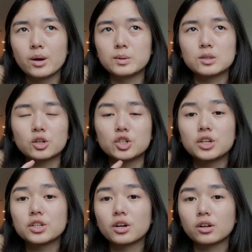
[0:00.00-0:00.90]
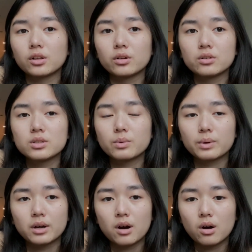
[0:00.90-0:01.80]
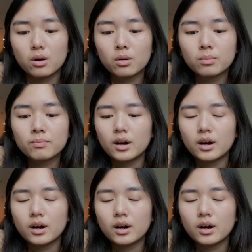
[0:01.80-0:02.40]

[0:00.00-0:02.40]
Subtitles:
start changing our clothes when we got home,